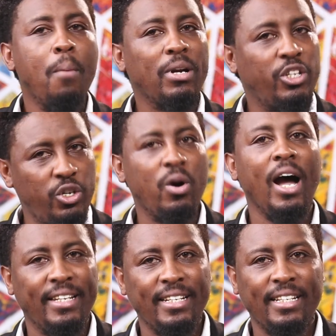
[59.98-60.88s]
but you
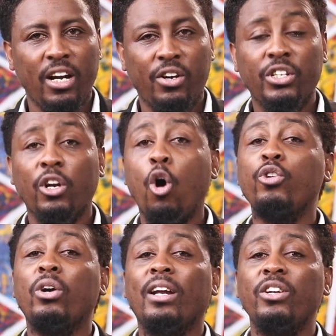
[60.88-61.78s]
are dating a Christian, or
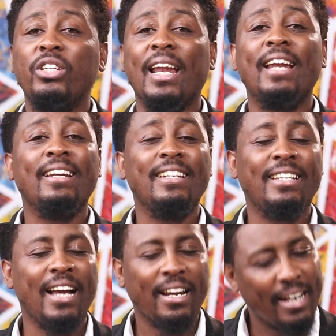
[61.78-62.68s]
you're a Christian and are dating a